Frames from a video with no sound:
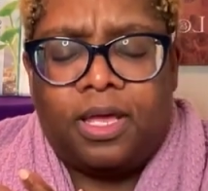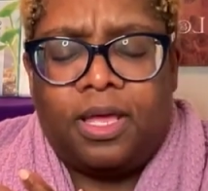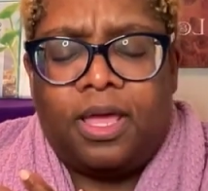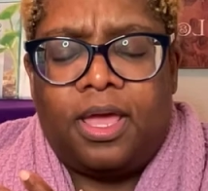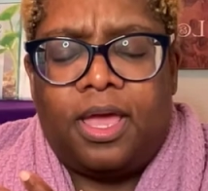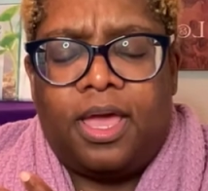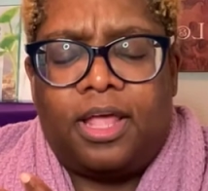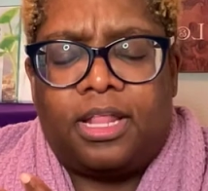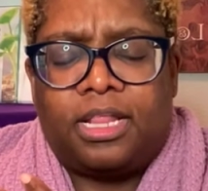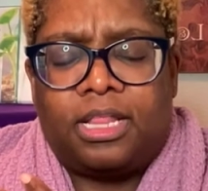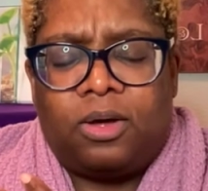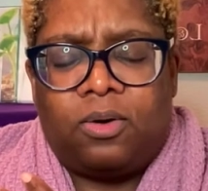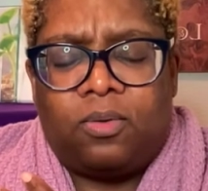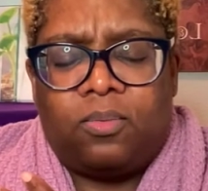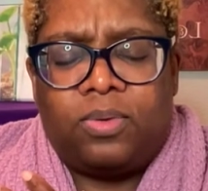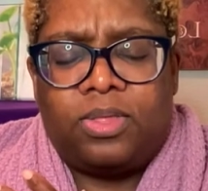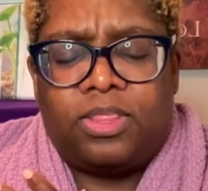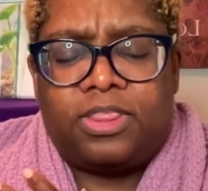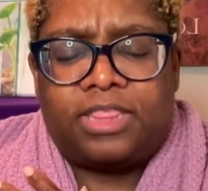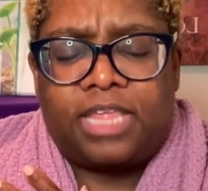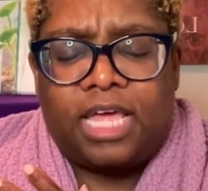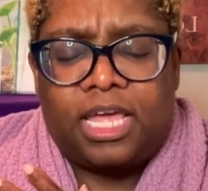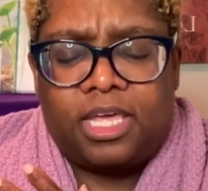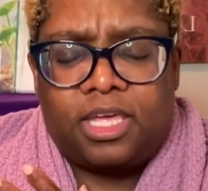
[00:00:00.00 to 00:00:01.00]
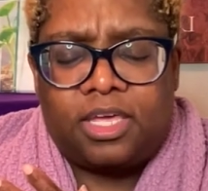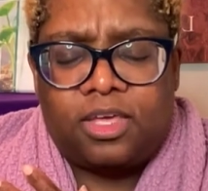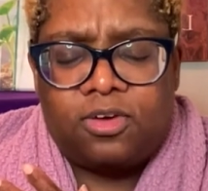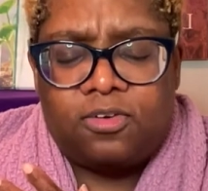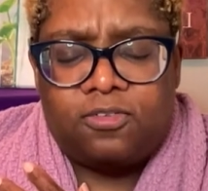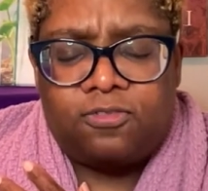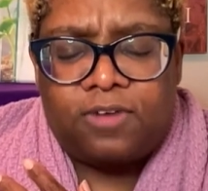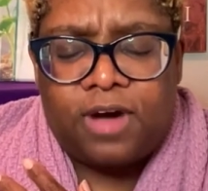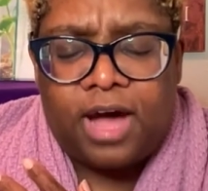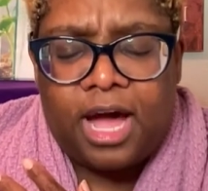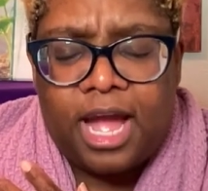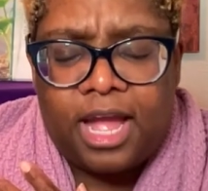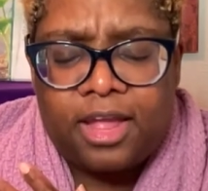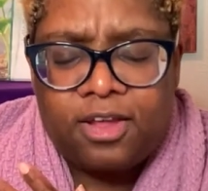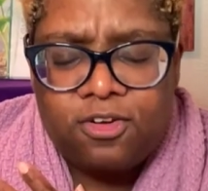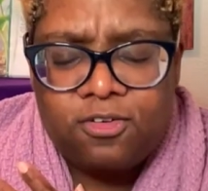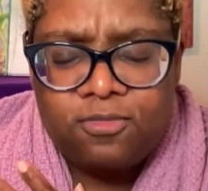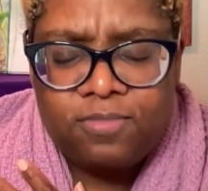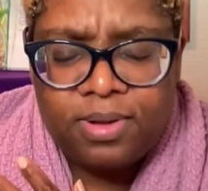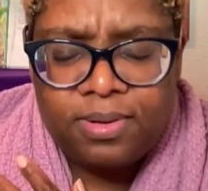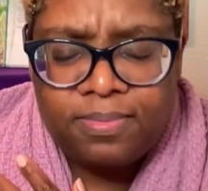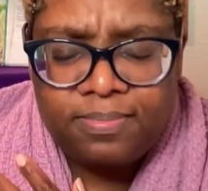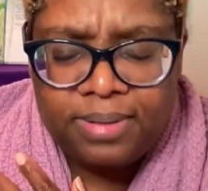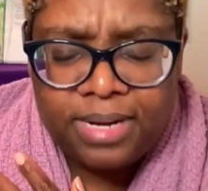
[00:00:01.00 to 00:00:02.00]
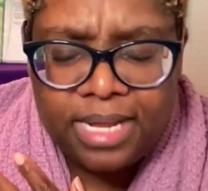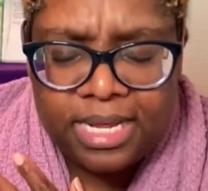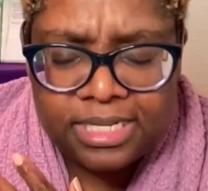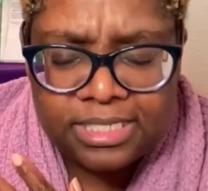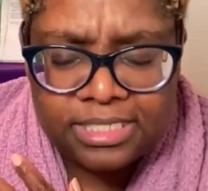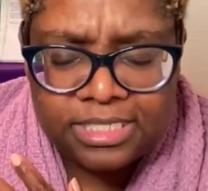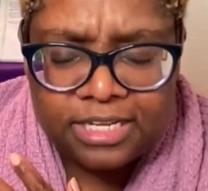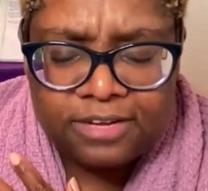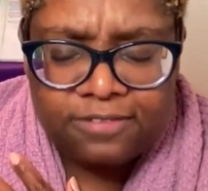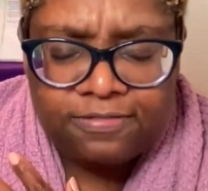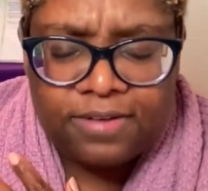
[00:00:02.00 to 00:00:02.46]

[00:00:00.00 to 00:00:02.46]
And Lord, we thank you for how you've been blessing,